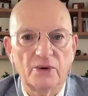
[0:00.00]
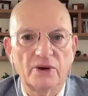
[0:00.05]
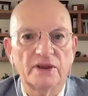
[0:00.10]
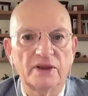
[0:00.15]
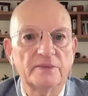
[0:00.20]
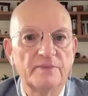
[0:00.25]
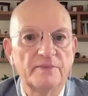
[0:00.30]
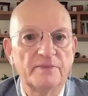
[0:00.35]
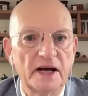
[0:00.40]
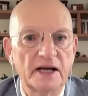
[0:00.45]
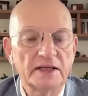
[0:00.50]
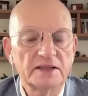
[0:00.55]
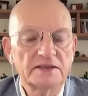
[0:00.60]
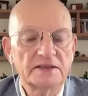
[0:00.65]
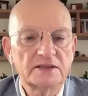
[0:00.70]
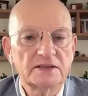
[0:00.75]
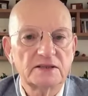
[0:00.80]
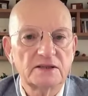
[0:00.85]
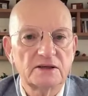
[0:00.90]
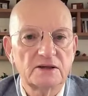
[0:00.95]
when the
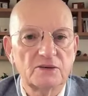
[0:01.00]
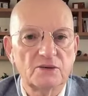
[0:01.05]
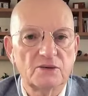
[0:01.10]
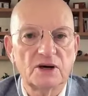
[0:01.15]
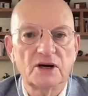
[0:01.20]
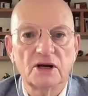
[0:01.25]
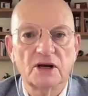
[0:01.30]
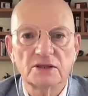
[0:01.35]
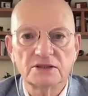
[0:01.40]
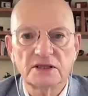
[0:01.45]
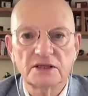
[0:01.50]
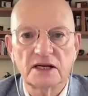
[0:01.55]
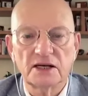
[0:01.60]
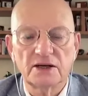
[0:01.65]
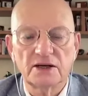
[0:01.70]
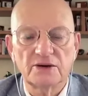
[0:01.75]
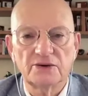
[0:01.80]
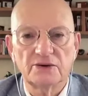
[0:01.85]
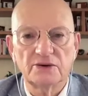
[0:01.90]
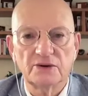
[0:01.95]
past will not
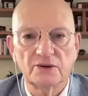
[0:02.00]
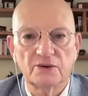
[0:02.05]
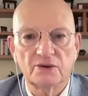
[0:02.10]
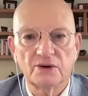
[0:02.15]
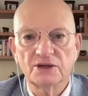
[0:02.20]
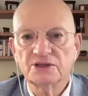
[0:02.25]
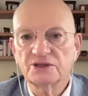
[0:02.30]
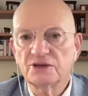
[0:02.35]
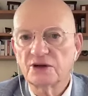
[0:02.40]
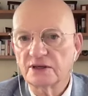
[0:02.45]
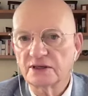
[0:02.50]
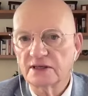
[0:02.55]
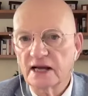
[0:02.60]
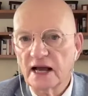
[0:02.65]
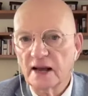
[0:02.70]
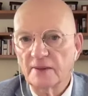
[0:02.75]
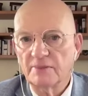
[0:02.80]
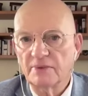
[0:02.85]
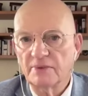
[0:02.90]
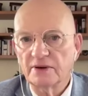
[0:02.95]
tell you what is going
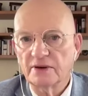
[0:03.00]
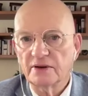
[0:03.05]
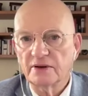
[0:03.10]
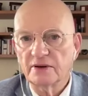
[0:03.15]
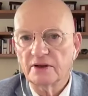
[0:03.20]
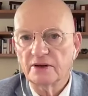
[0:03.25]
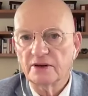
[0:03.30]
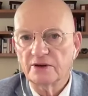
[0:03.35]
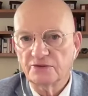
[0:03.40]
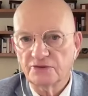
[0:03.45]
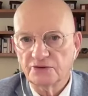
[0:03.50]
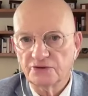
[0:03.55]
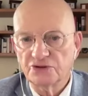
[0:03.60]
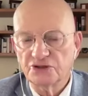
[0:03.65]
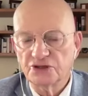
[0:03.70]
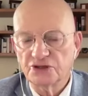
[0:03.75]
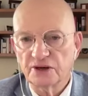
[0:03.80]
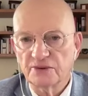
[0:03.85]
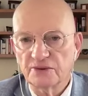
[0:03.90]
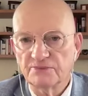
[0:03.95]
to happen in the
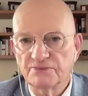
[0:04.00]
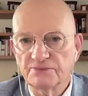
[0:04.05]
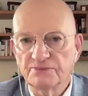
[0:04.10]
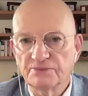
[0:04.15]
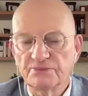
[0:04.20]
future.